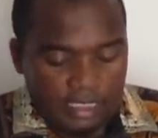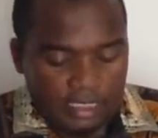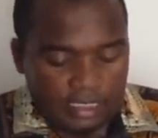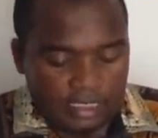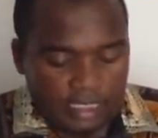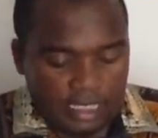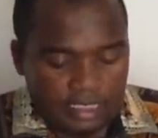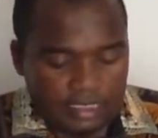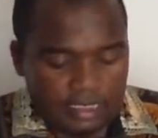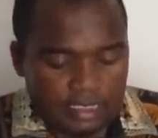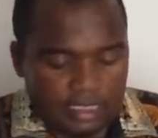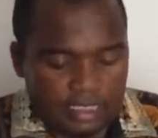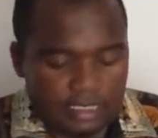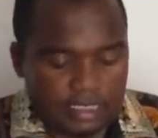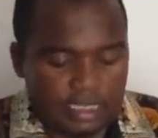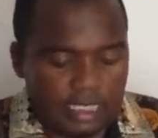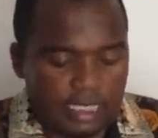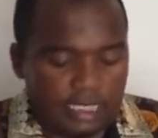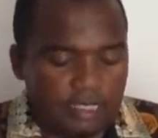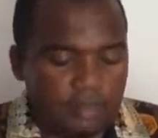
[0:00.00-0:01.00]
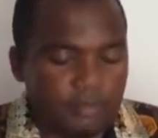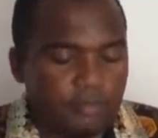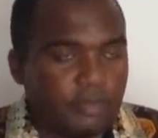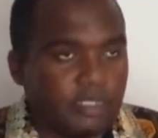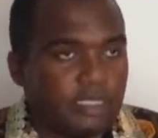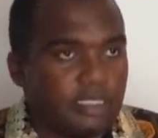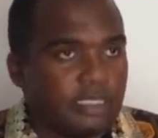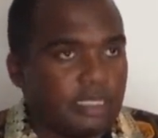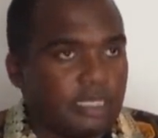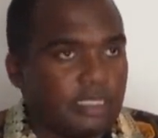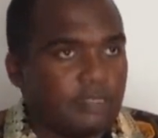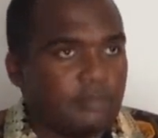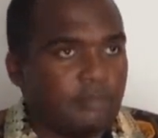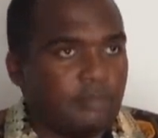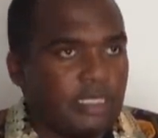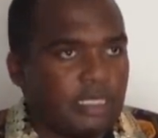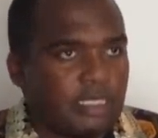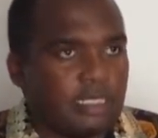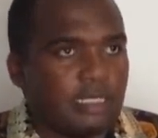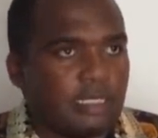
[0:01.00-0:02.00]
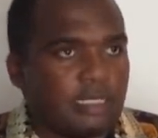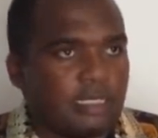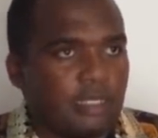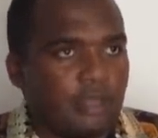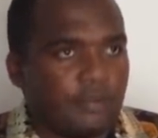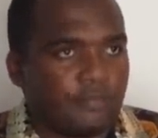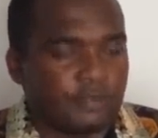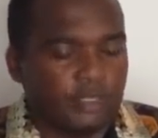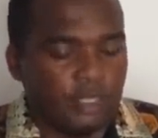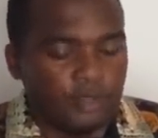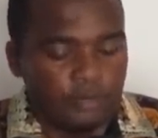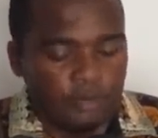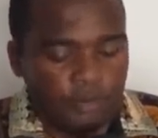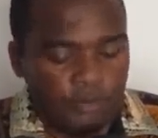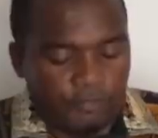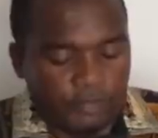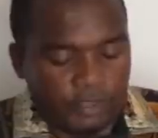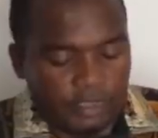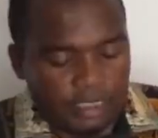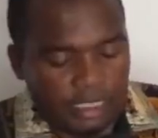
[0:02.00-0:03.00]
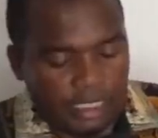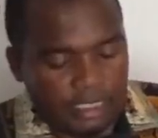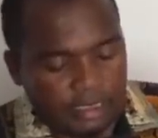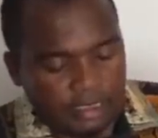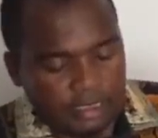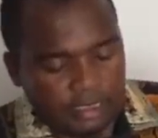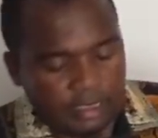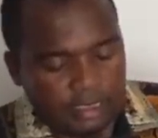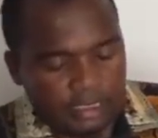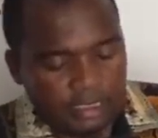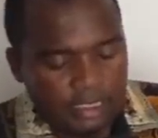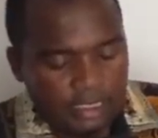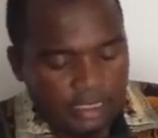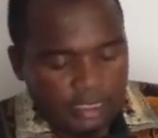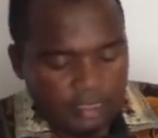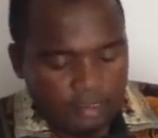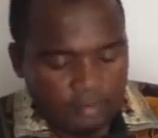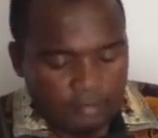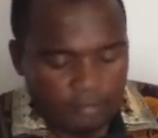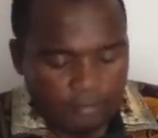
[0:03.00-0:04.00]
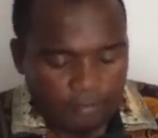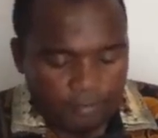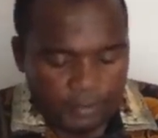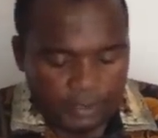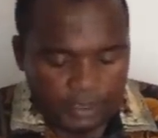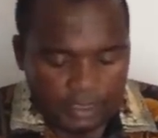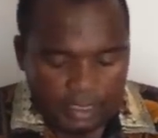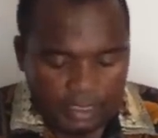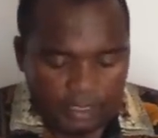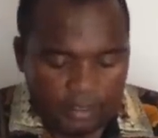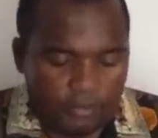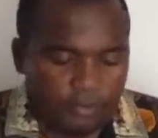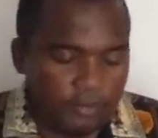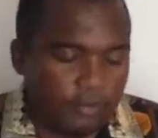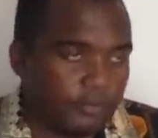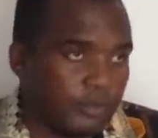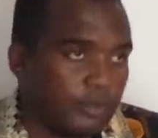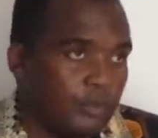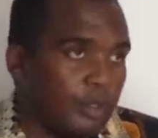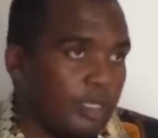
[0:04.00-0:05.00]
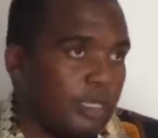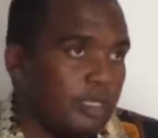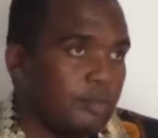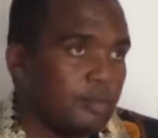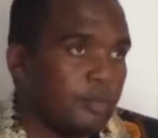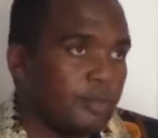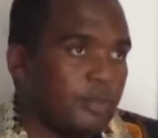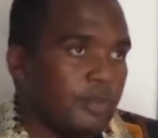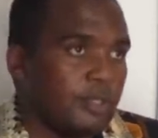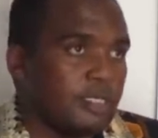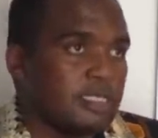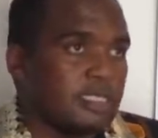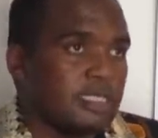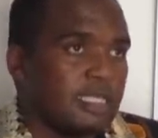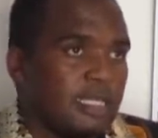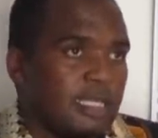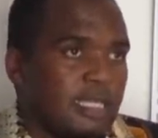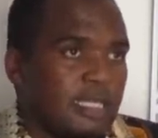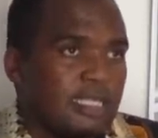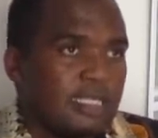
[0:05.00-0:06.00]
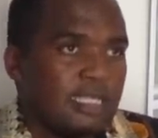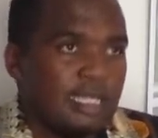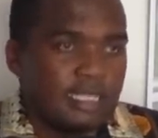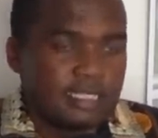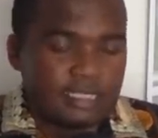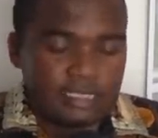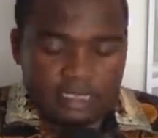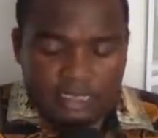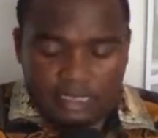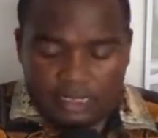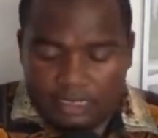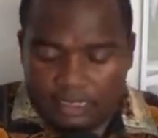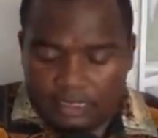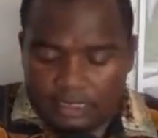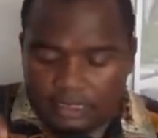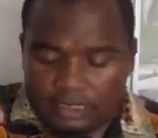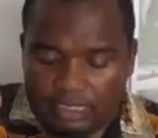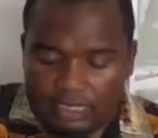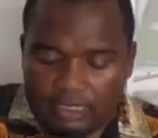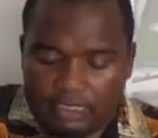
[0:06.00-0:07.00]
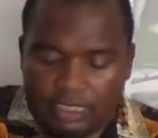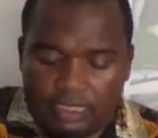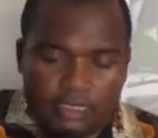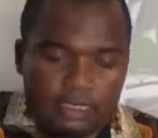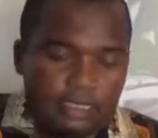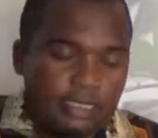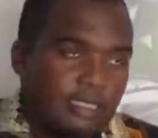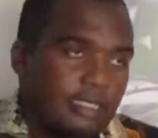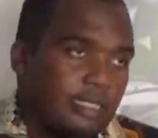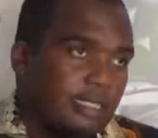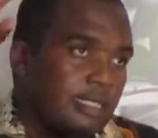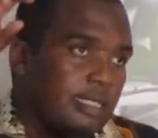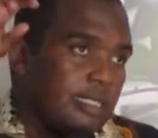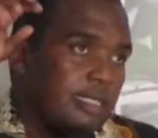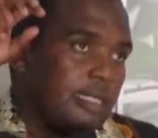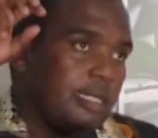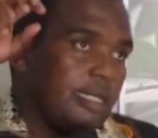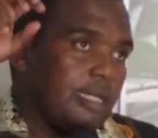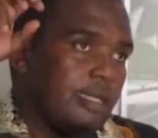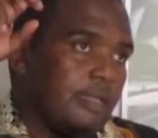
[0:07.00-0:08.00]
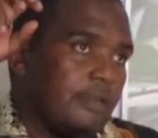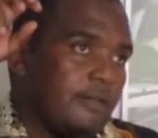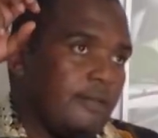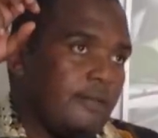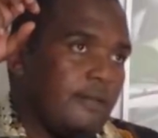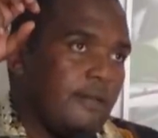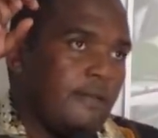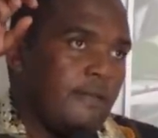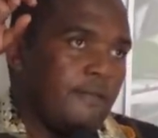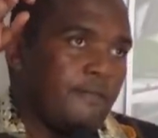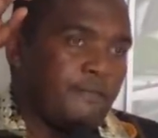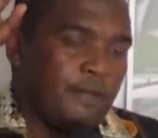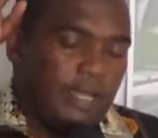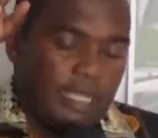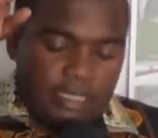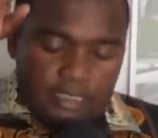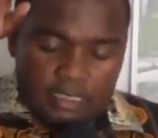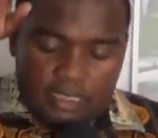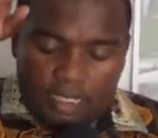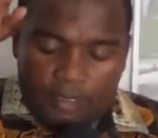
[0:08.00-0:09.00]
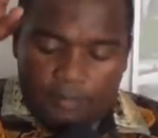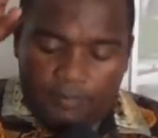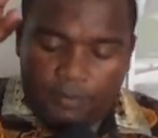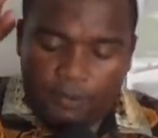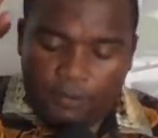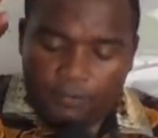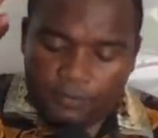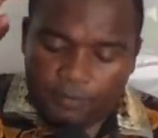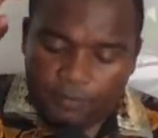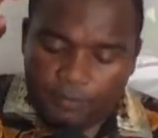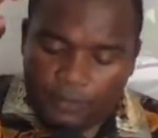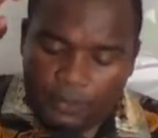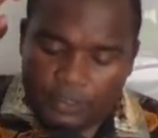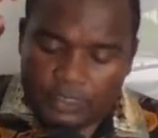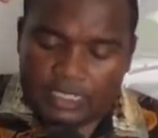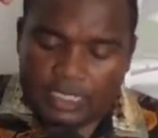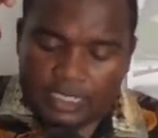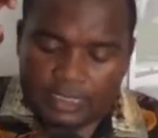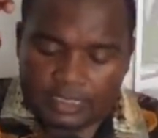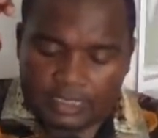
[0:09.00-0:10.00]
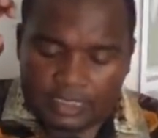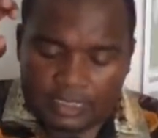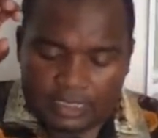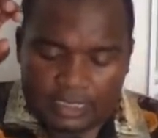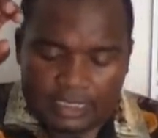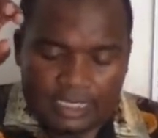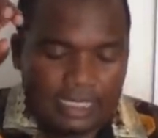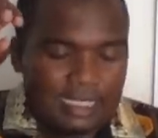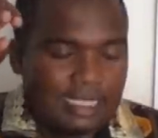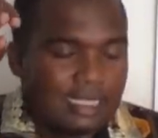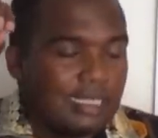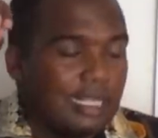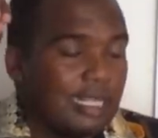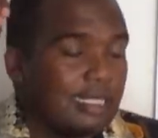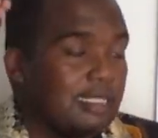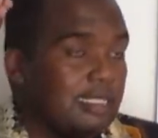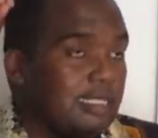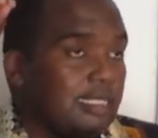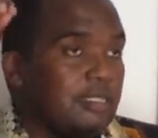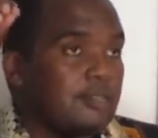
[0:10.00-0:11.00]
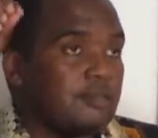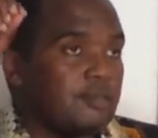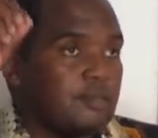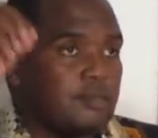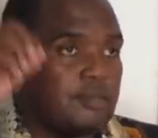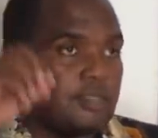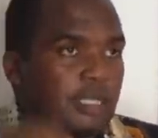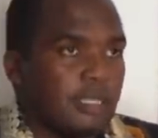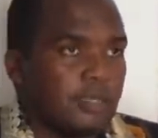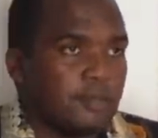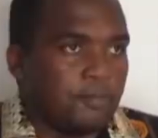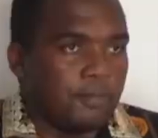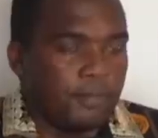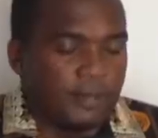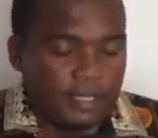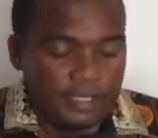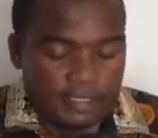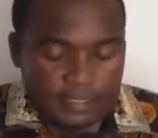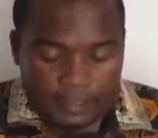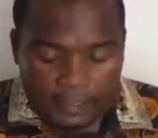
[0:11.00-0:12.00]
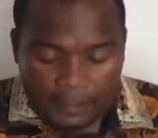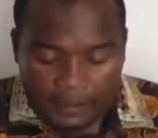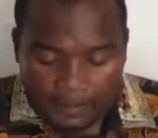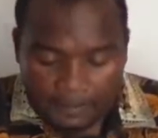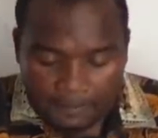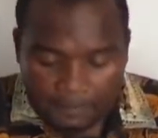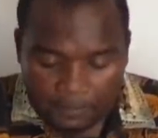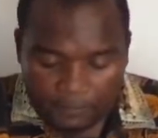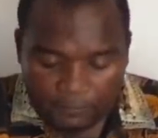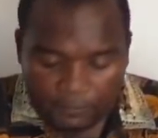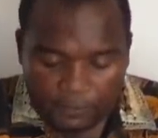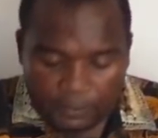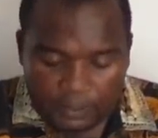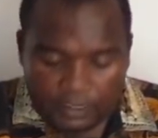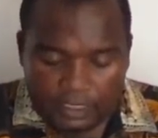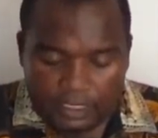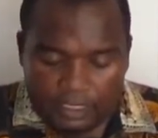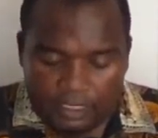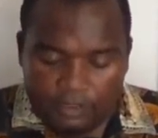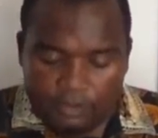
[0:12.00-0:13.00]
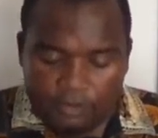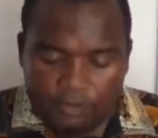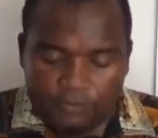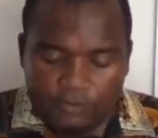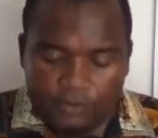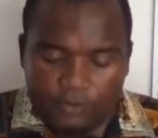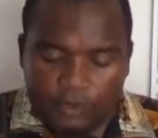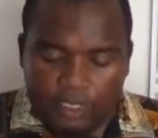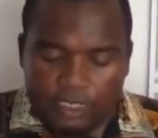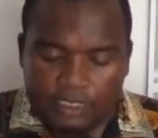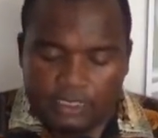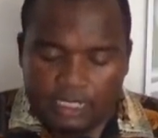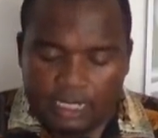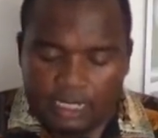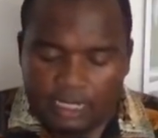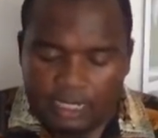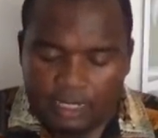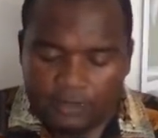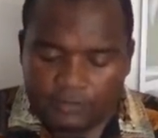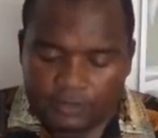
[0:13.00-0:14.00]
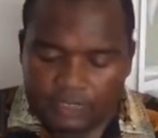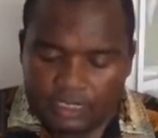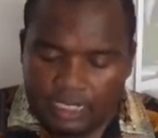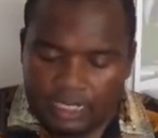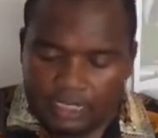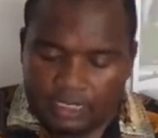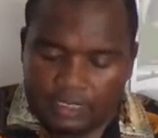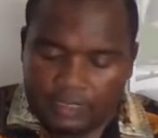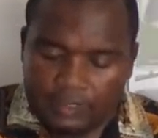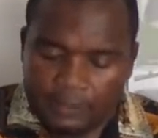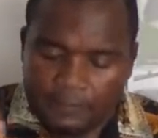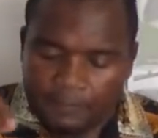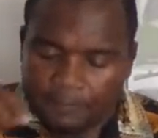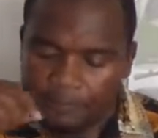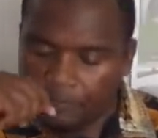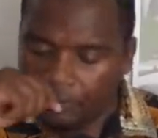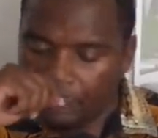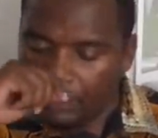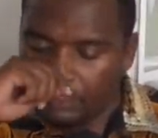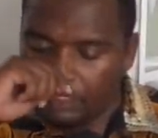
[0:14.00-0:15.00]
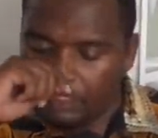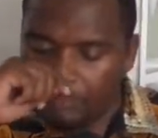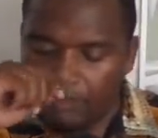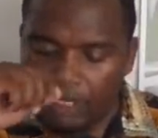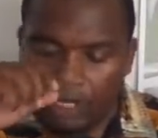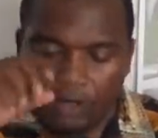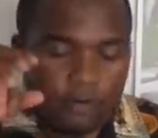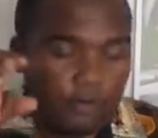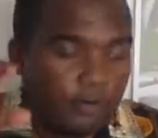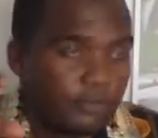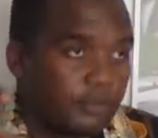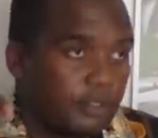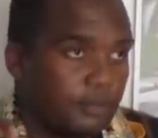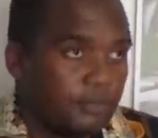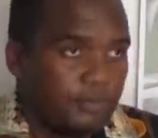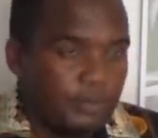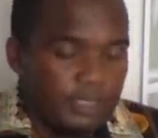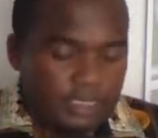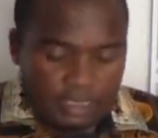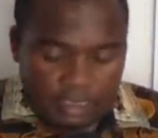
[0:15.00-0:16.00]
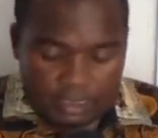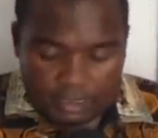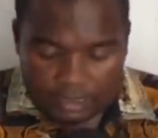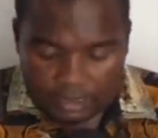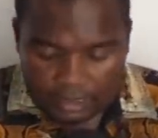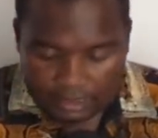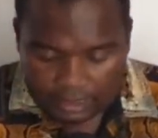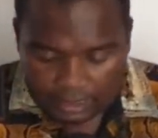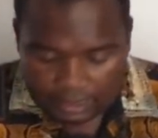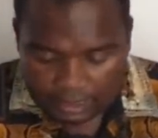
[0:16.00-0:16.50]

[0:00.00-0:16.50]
It doesn't necessarily mean that immediately after COVID nineteen it will be the end of the world, because there are still certain uh, events and pro processes that need to take place before the end of the world arrives, like the mark of the beast.